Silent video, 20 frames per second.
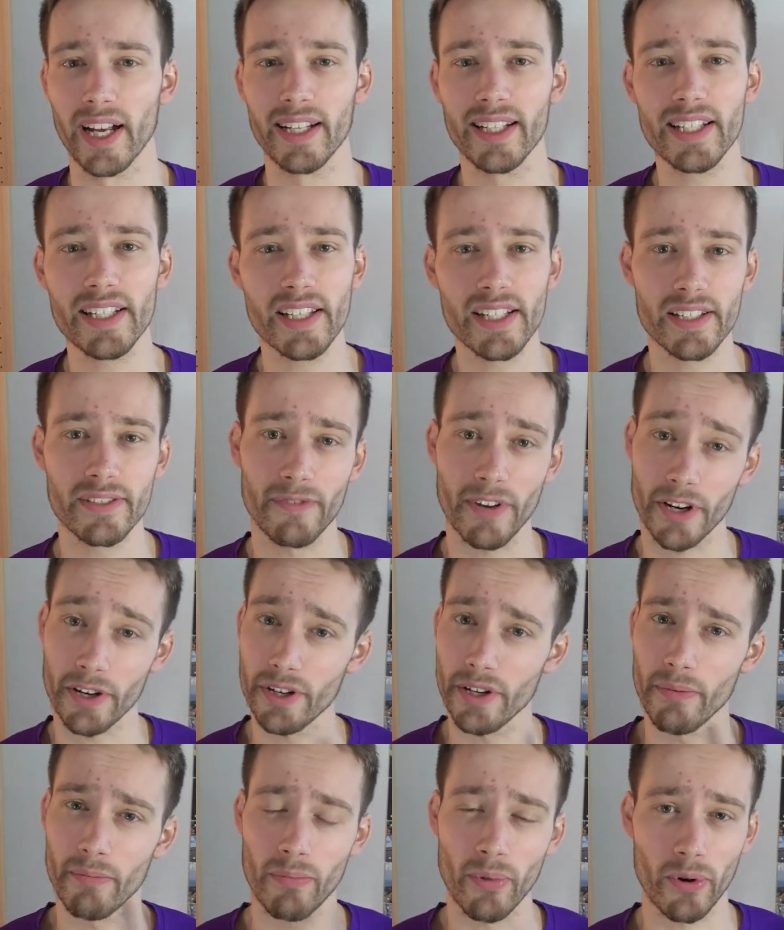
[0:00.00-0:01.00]
And this is
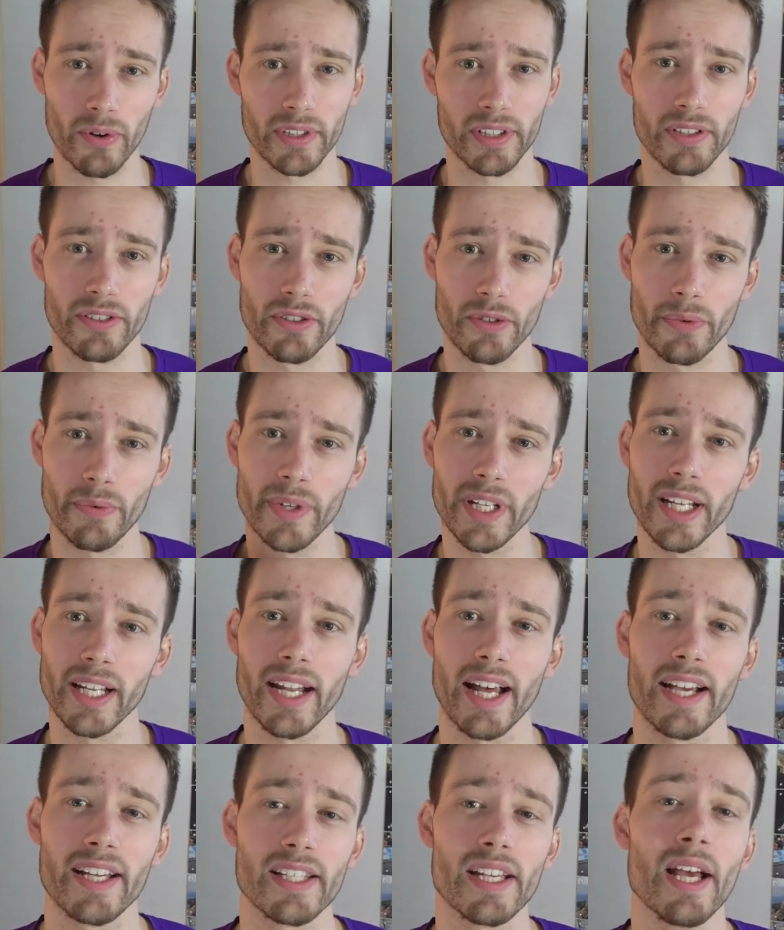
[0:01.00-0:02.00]
very important to
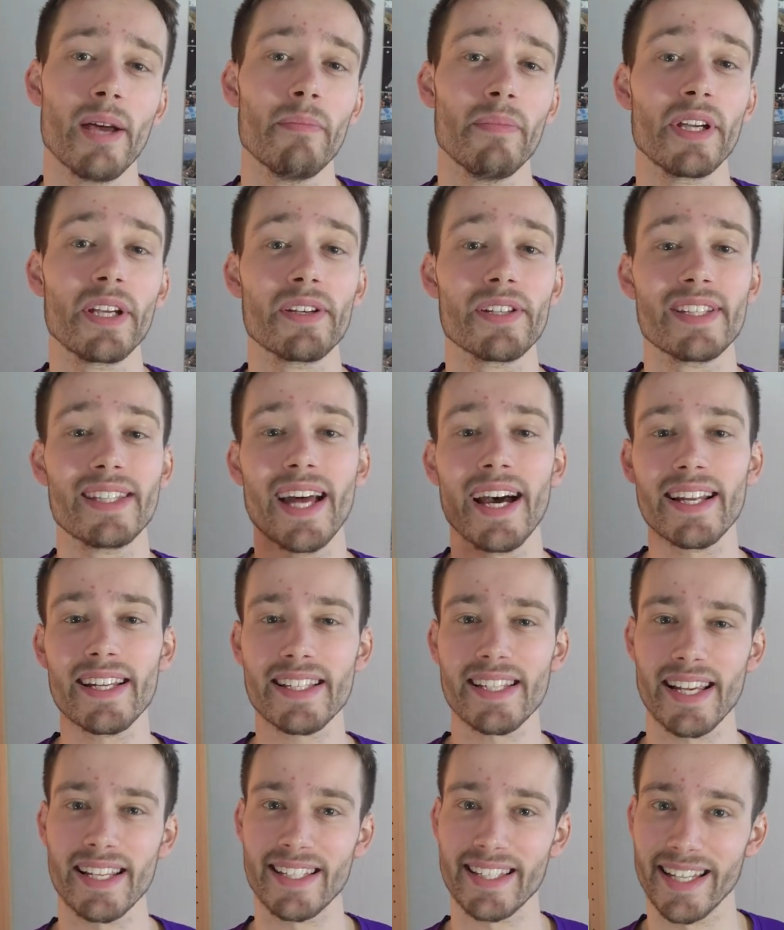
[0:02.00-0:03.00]
realize, because that
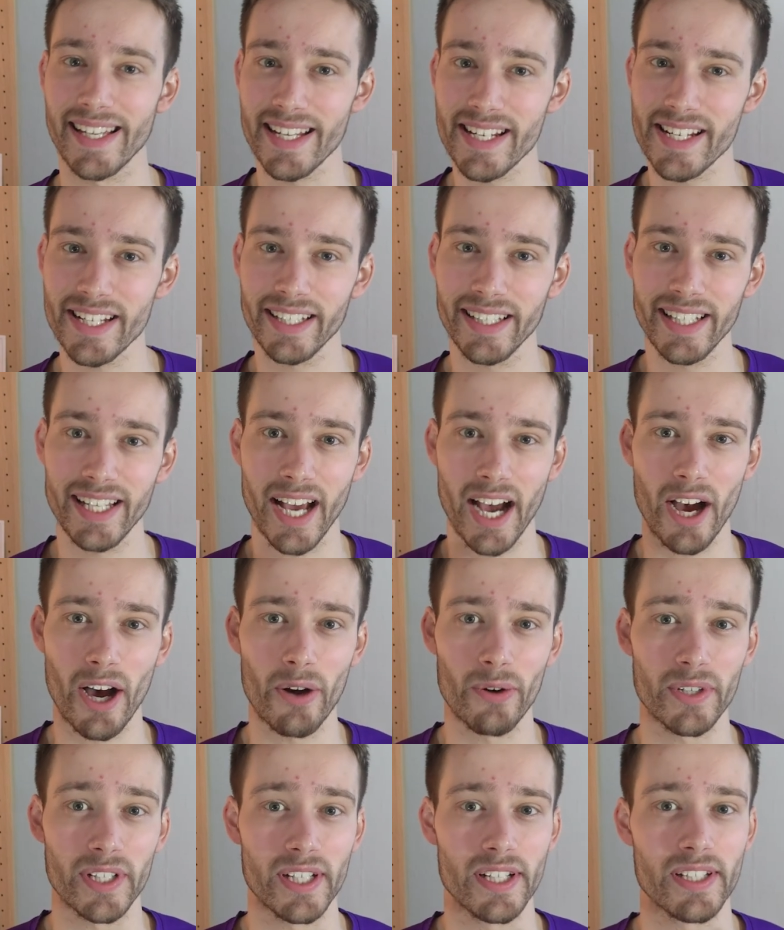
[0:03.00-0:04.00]
is essentially
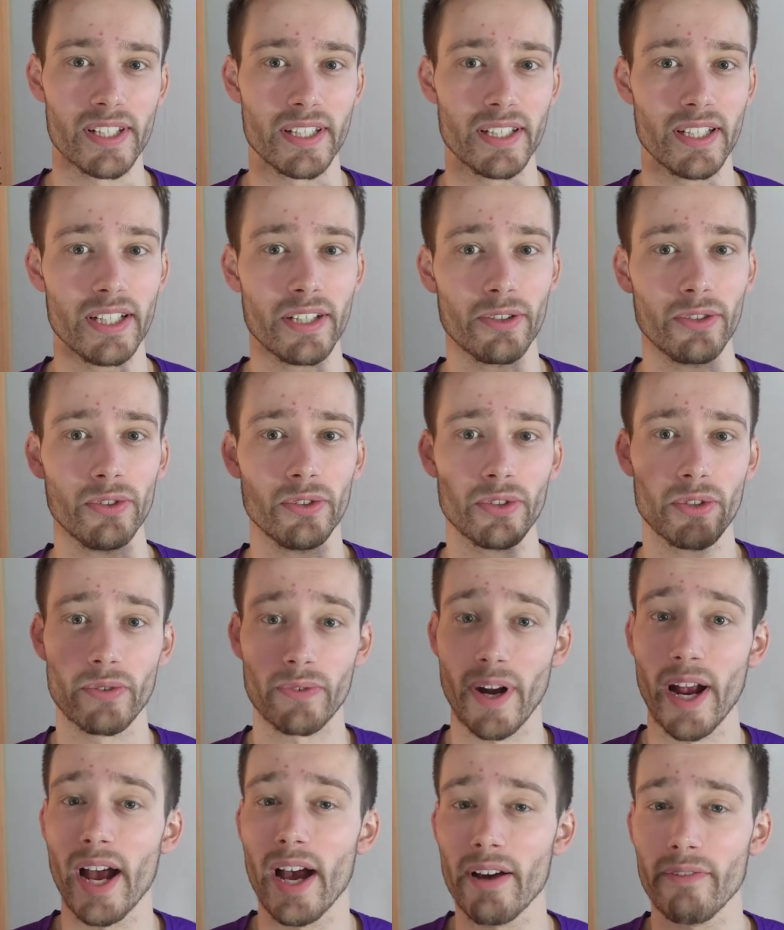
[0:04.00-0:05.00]
how this little
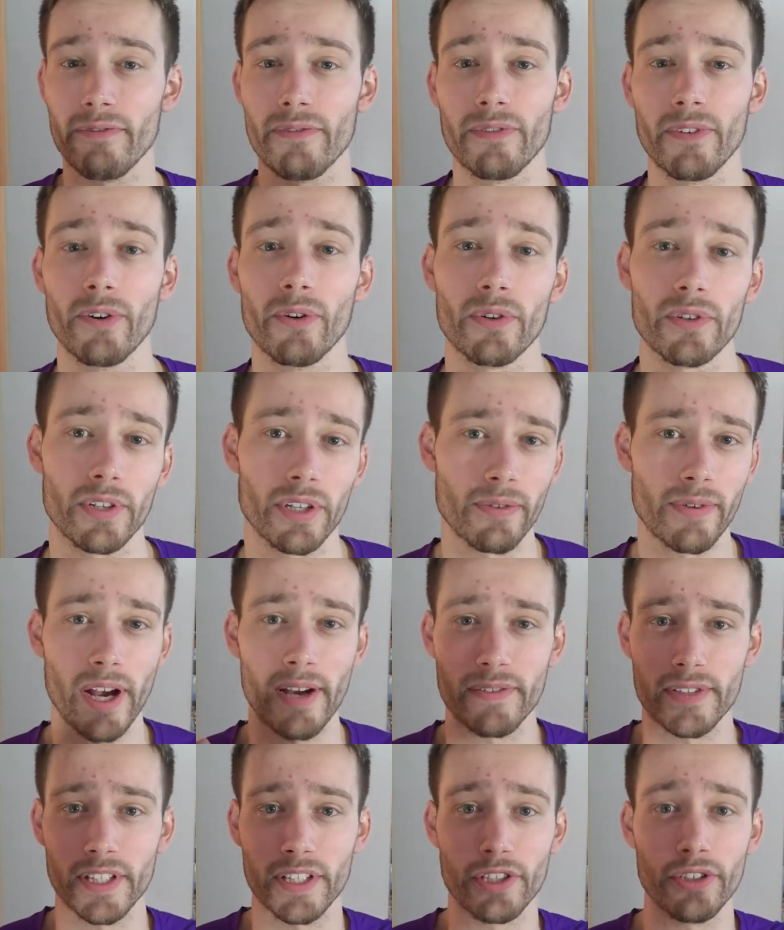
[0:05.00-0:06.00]
graph, or the
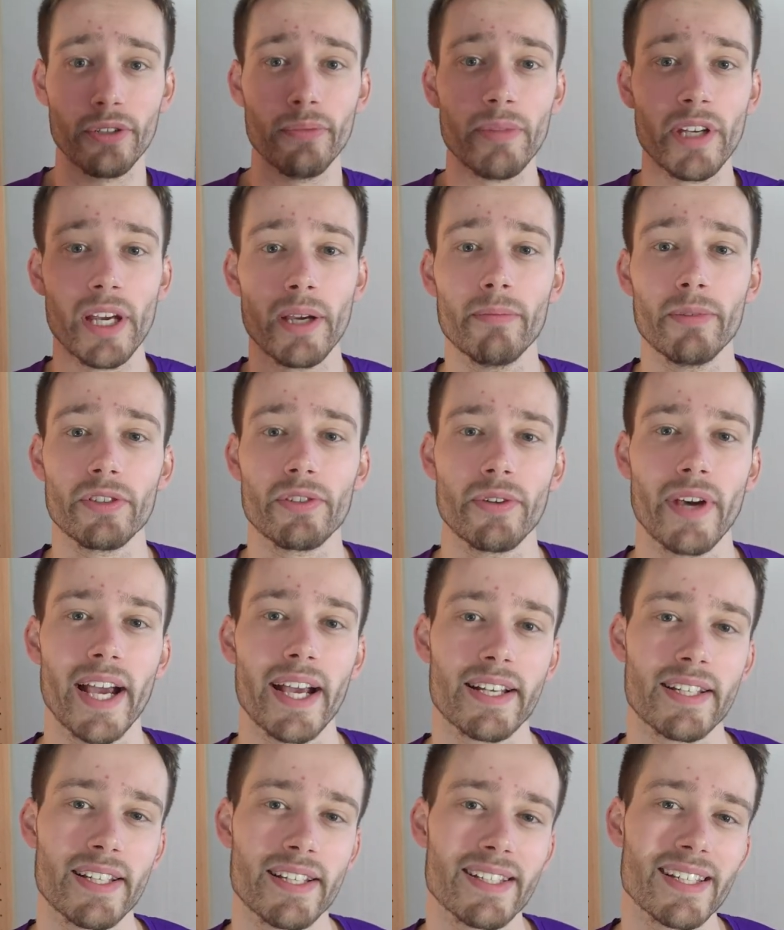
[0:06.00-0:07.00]
graphs that you'll be able to
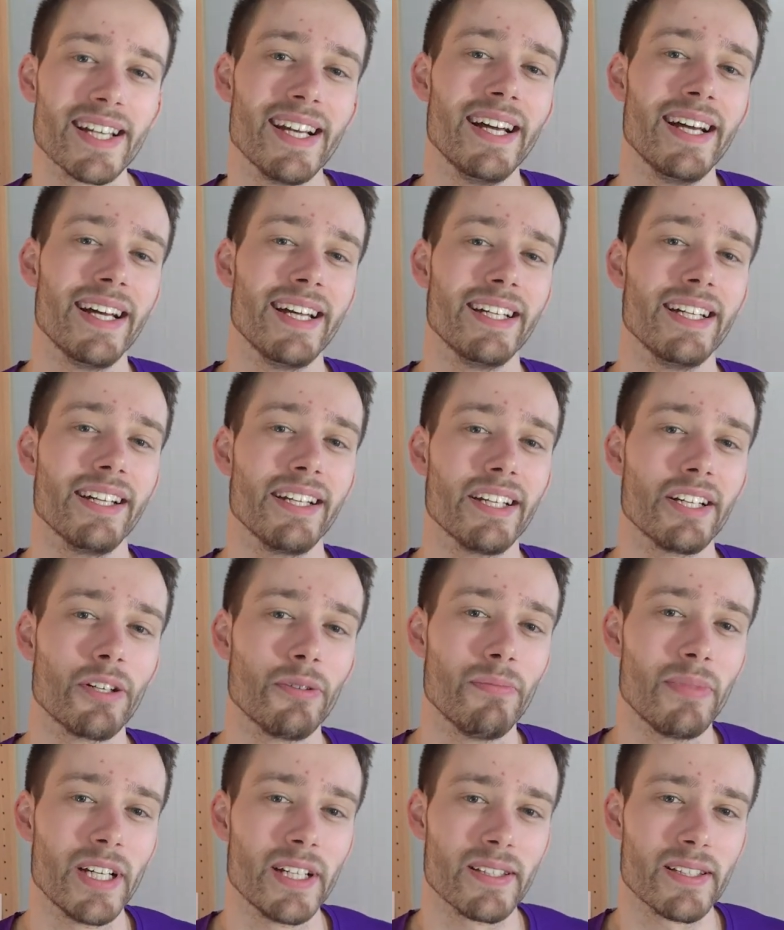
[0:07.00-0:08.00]
access in a
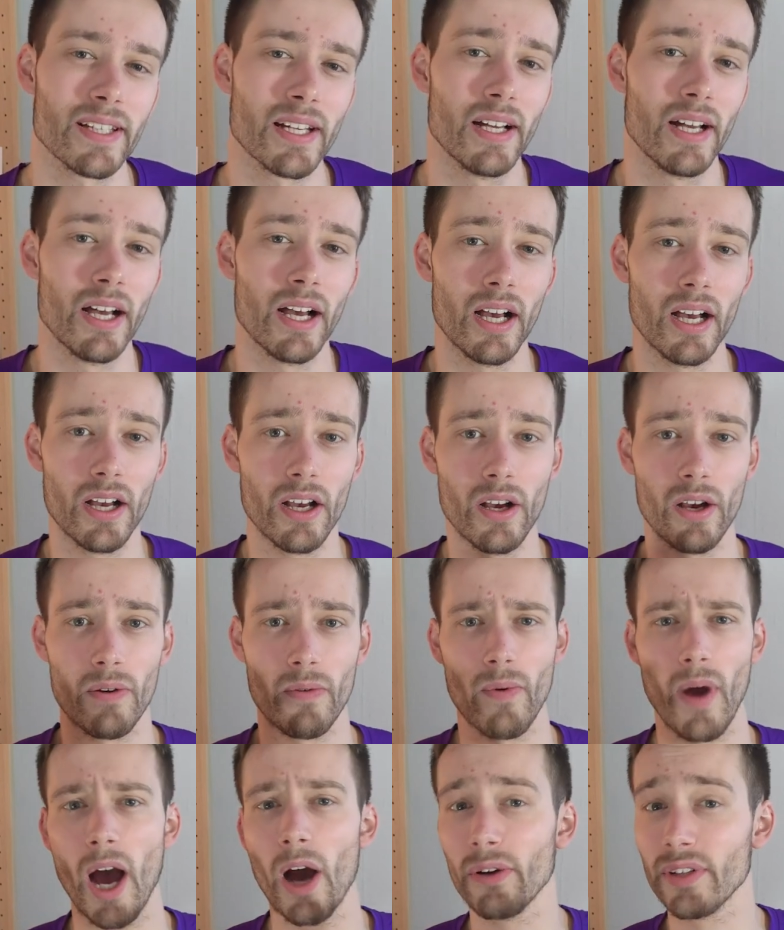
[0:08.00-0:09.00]
little bit,
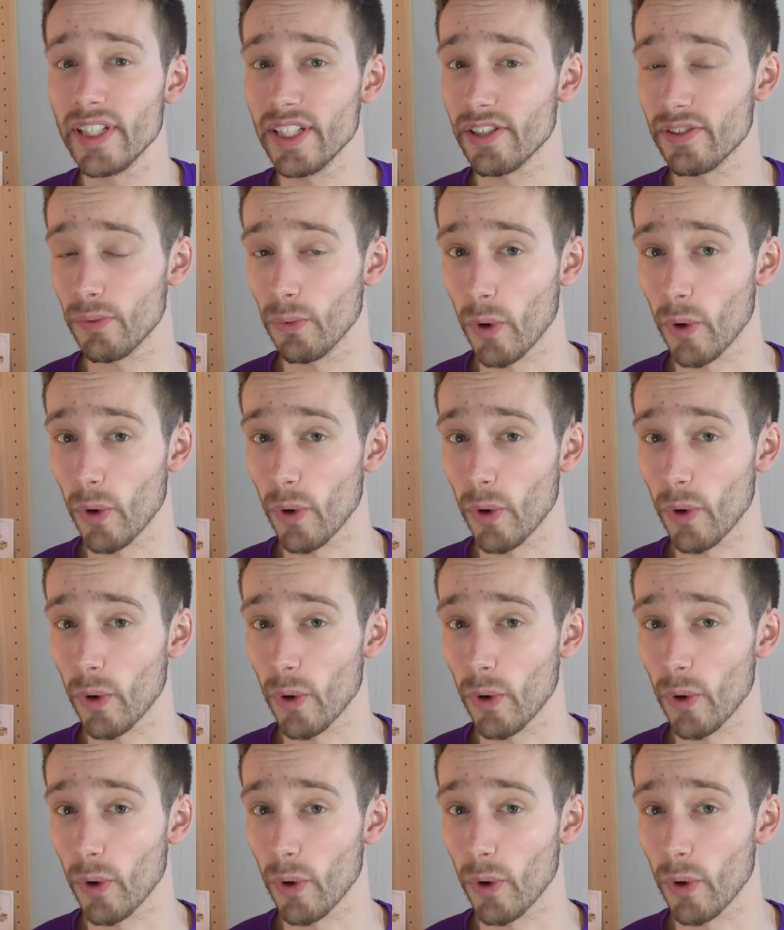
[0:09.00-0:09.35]
how these